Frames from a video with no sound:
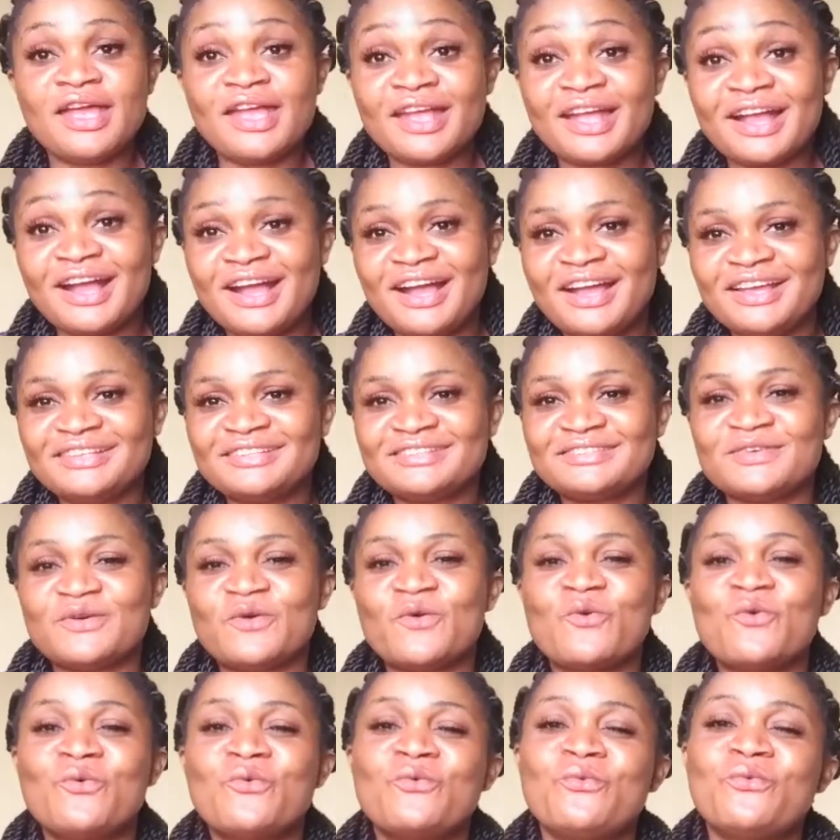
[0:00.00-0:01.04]
guys,
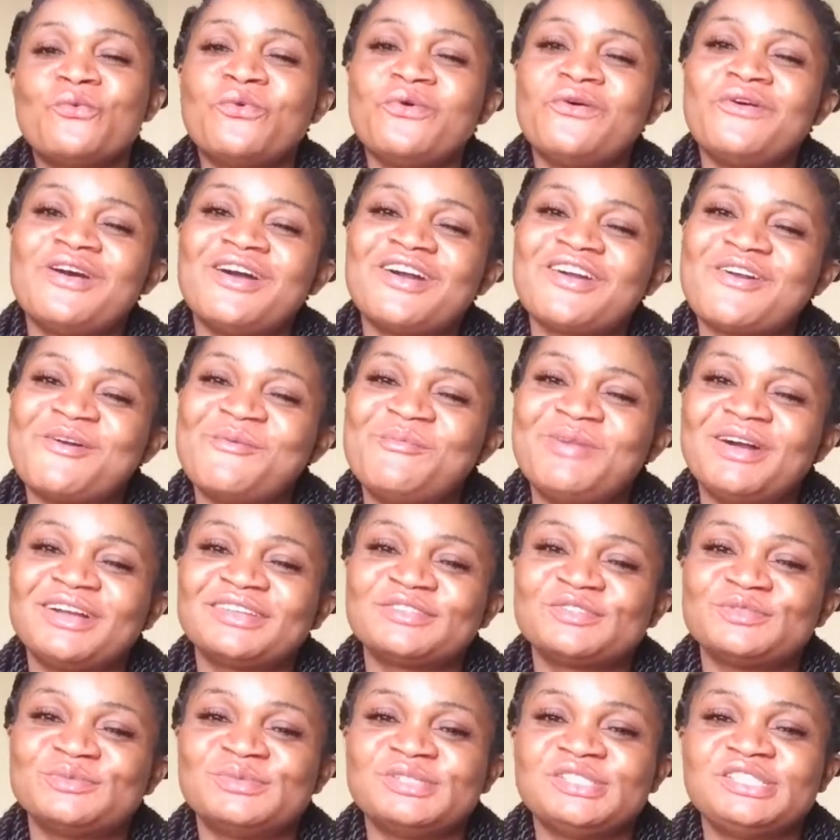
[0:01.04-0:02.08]
welcome
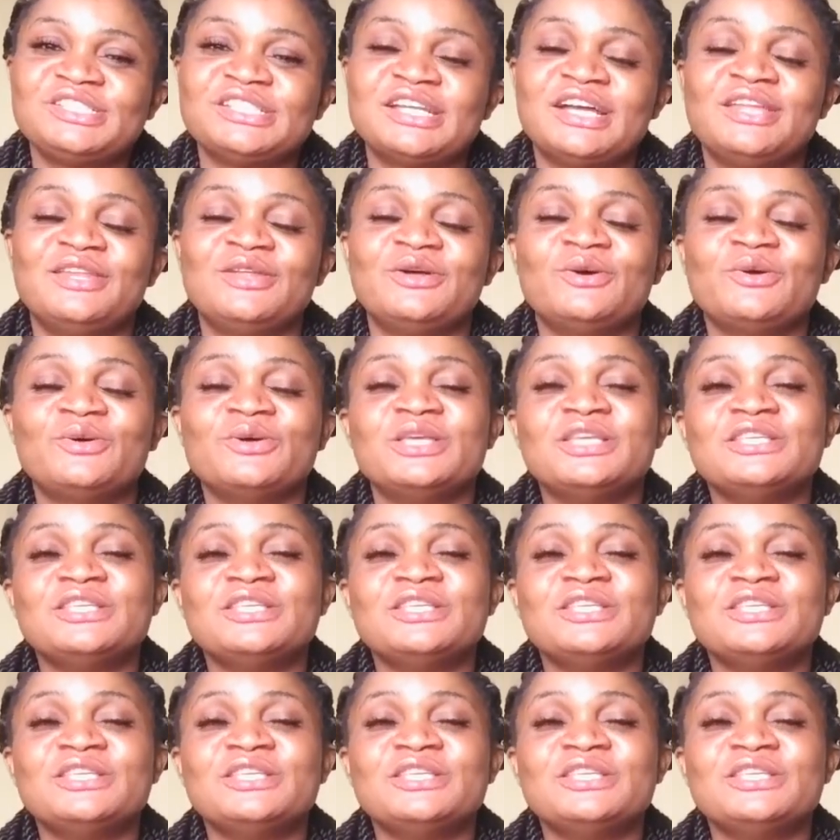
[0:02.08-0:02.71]
back to my channel.